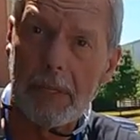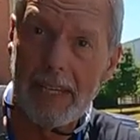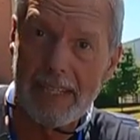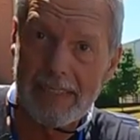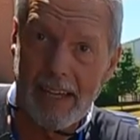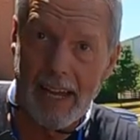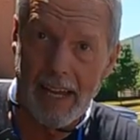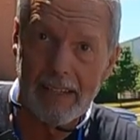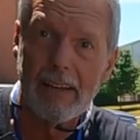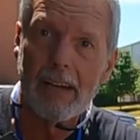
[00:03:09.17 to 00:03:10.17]

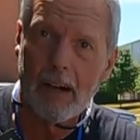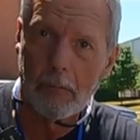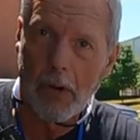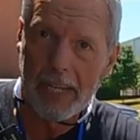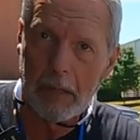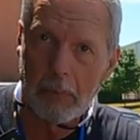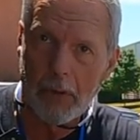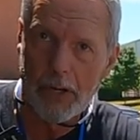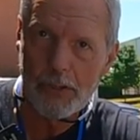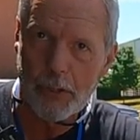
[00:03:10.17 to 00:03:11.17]
psi oh, of wow. braking
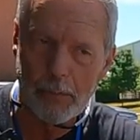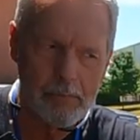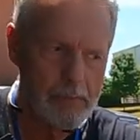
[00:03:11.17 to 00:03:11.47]
pressure.